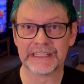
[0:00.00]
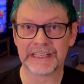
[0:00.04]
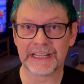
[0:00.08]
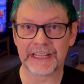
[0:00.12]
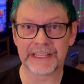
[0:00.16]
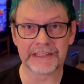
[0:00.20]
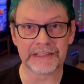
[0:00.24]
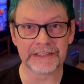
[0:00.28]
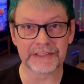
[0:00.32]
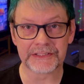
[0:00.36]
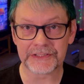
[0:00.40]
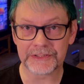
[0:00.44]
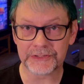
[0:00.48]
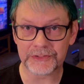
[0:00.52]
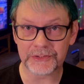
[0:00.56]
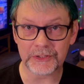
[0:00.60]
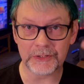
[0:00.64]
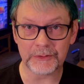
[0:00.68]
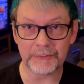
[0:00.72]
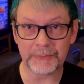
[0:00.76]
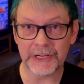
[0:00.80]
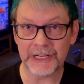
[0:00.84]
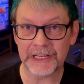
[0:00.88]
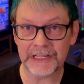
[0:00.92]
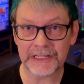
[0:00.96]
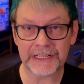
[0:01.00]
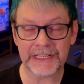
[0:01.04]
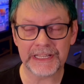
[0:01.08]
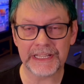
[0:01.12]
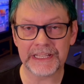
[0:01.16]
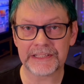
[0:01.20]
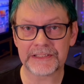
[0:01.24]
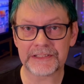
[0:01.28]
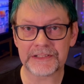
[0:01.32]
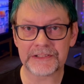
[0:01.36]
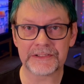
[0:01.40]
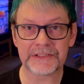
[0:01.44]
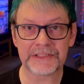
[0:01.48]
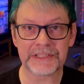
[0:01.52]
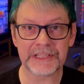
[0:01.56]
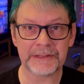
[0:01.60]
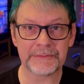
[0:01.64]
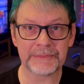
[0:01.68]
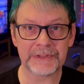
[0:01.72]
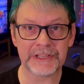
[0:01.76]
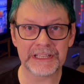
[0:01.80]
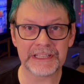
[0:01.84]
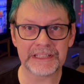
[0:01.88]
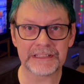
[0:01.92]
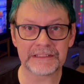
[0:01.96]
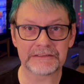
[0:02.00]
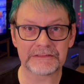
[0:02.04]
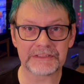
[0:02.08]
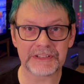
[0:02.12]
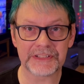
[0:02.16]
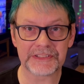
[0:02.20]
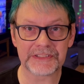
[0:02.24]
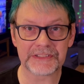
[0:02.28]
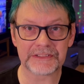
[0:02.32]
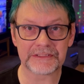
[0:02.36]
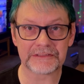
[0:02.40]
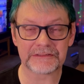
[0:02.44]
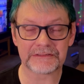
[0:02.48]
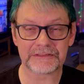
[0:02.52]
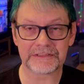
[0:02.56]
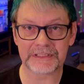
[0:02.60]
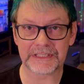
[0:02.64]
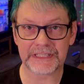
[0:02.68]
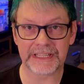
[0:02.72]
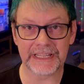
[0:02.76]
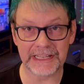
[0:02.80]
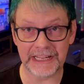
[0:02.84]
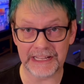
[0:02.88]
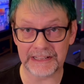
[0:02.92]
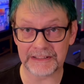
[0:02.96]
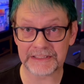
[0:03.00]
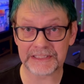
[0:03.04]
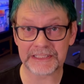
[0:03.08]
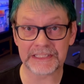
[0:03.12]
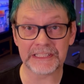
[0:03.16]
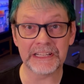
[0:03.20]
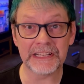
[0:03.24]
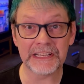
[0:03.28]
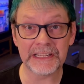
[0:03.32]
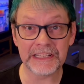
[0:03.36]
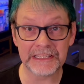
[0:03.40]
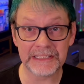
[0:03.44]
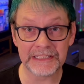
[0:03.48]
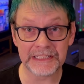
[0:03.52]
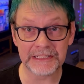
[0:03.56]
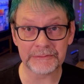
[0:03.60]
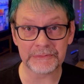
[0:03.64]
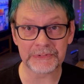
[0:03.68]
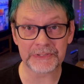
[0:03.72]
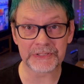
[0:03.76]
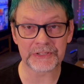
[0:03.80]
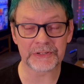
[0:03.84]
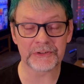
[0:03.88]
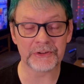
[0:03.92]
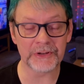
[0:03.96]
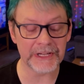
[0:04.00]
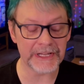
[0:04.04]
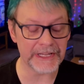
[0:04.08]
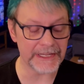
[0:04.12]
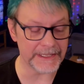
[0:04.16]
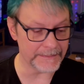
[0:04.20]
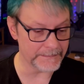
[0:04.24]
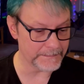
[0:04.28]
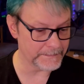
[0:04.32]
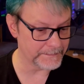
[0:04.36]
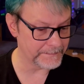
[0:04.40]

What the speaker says: I'd listen to a podcast or something, just get outside, and it was great.